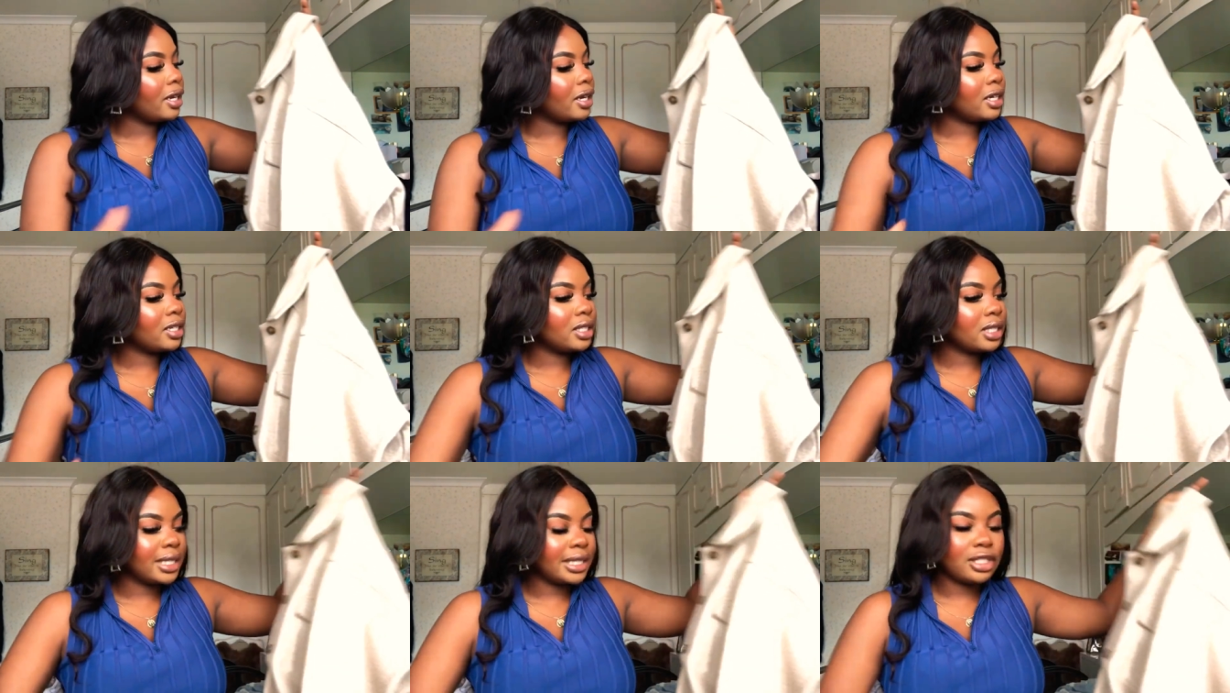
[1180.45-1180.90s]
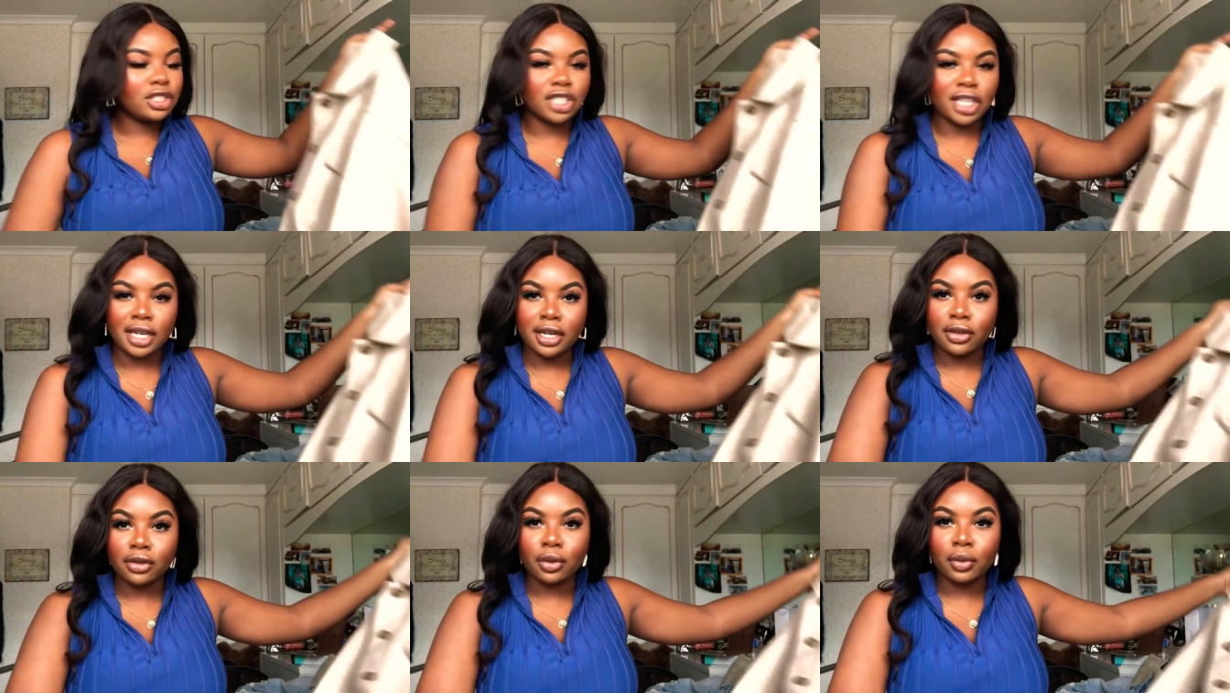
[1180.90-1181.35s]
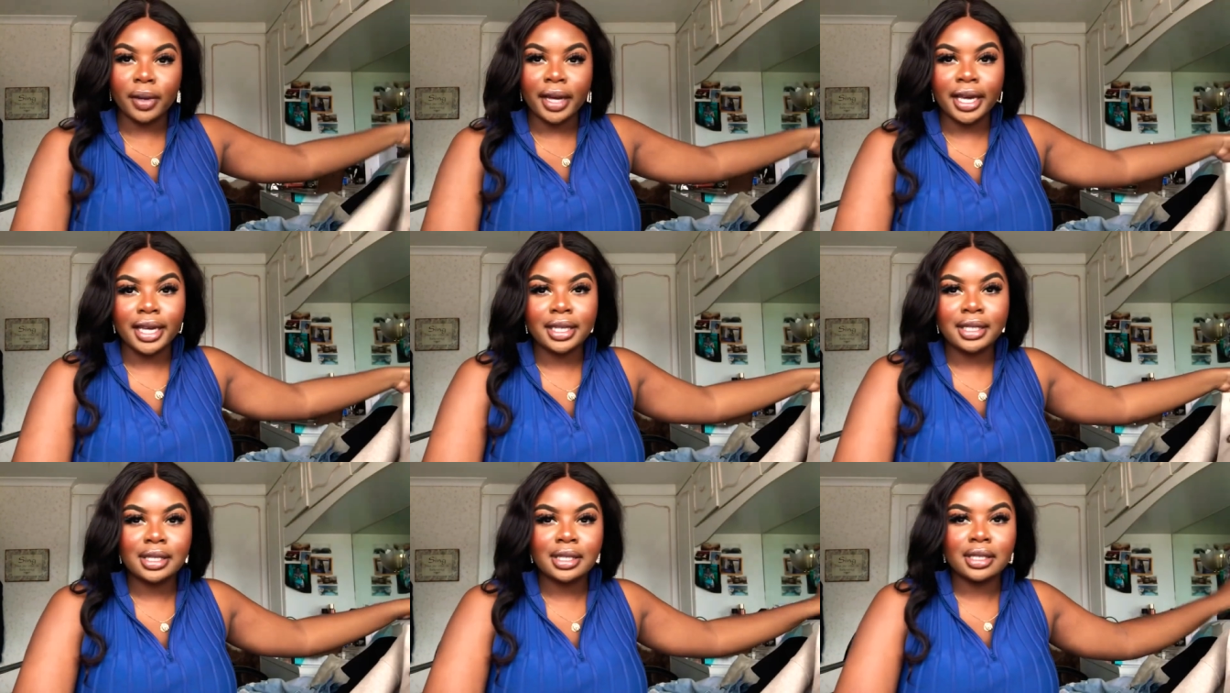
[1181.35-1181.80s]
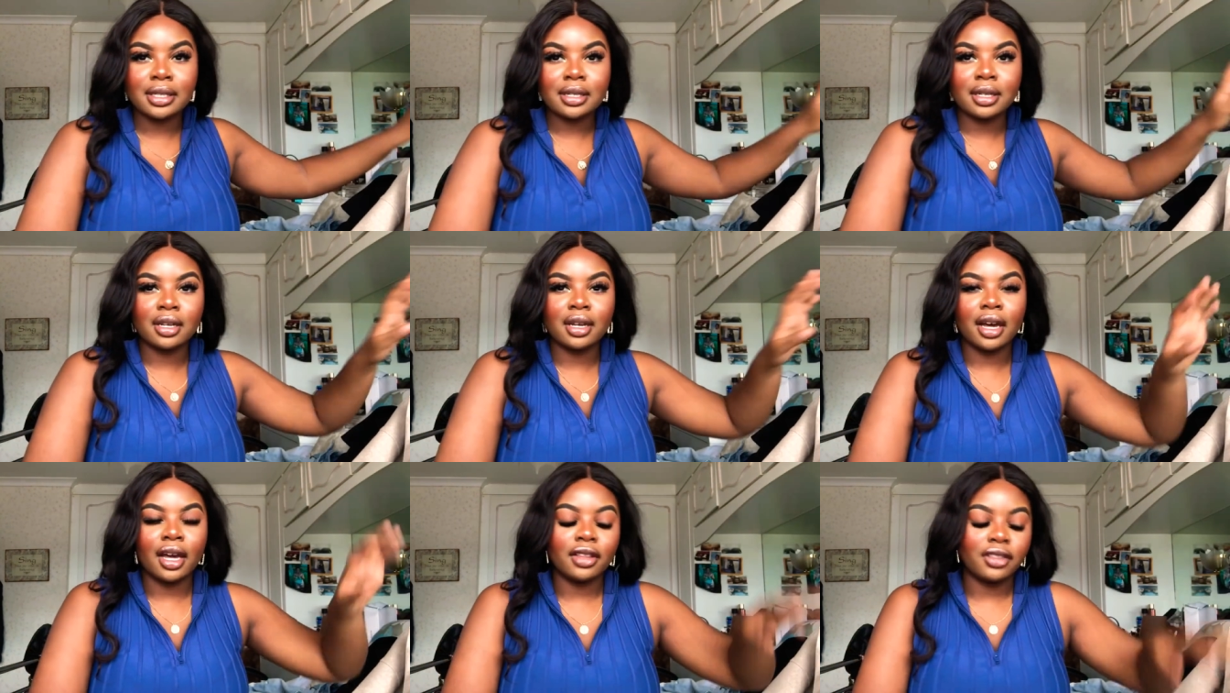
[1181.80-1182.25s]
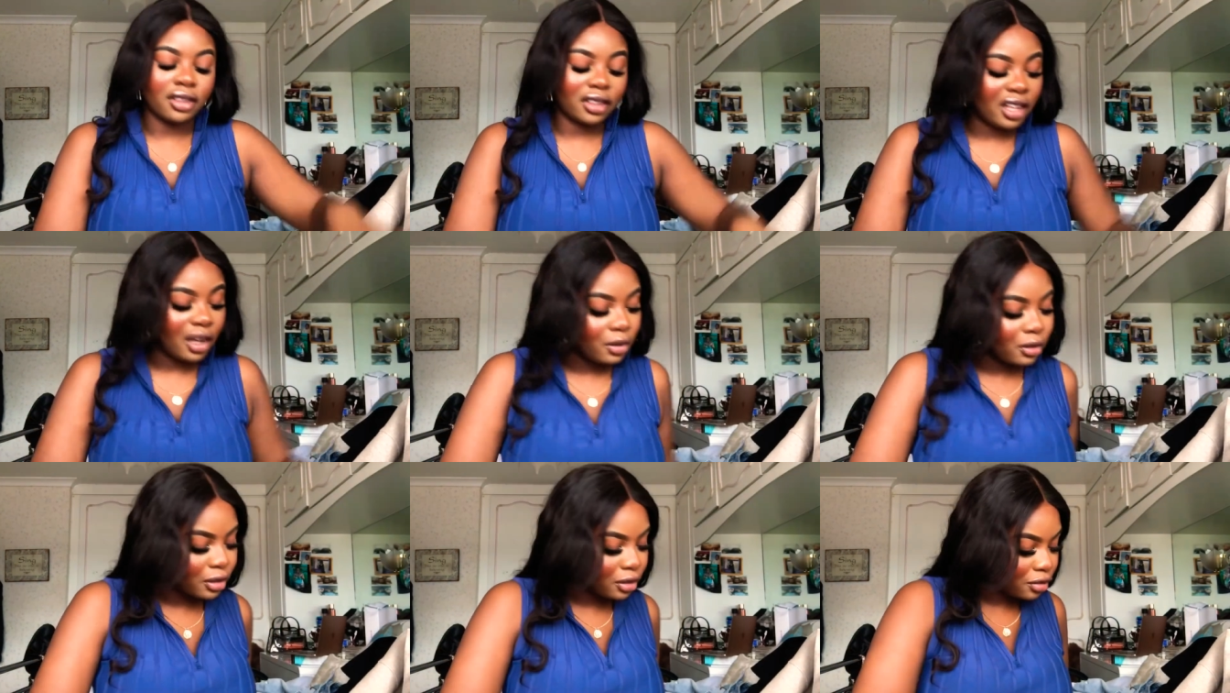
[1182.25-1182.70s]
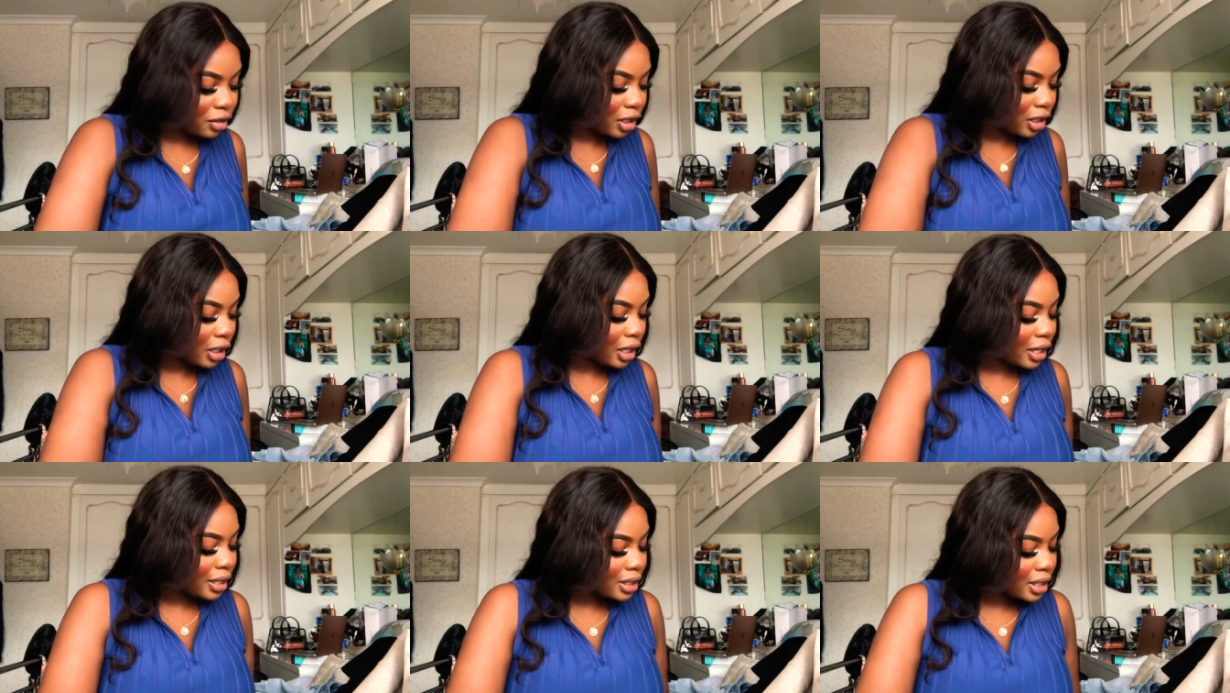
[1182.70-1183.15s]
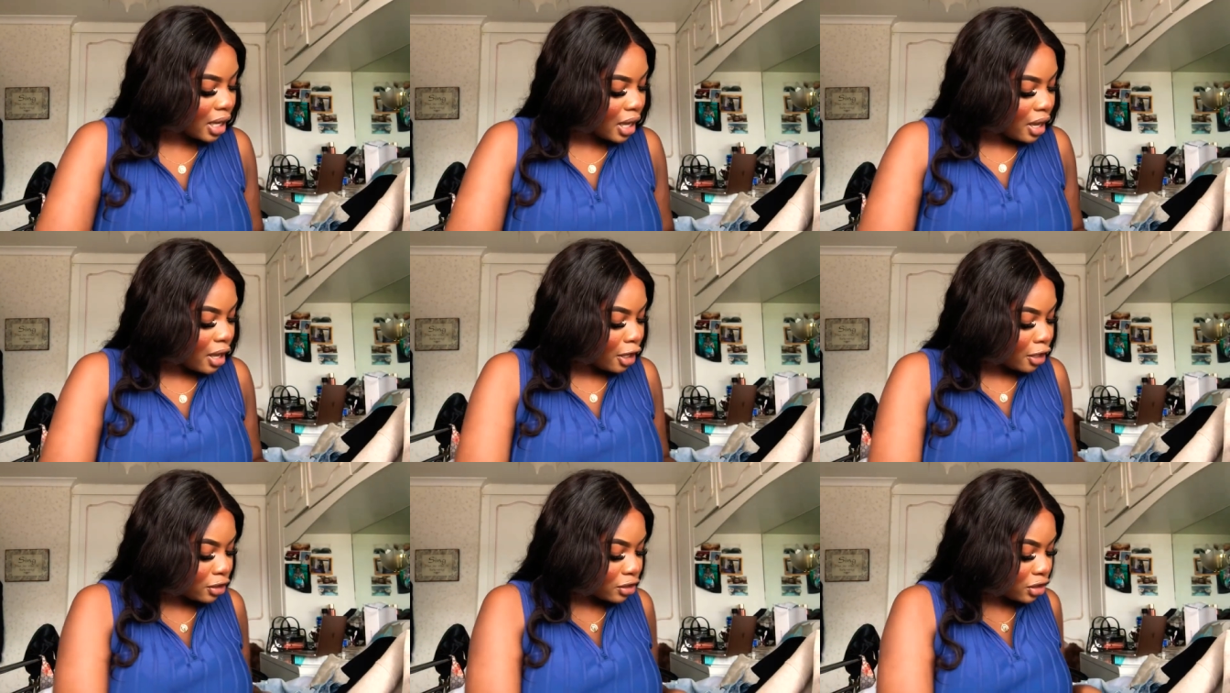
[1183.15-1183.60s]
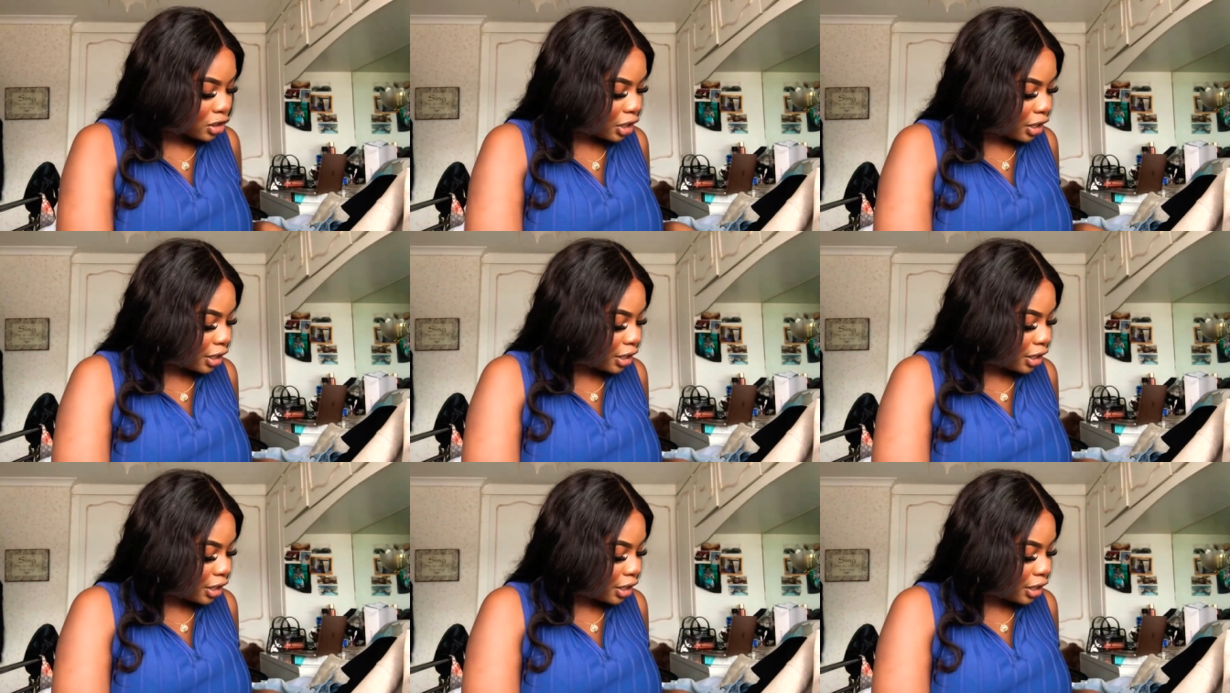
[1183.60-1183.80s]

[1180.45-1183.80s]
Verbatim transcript: a cinch at the waist I think that would look really nice so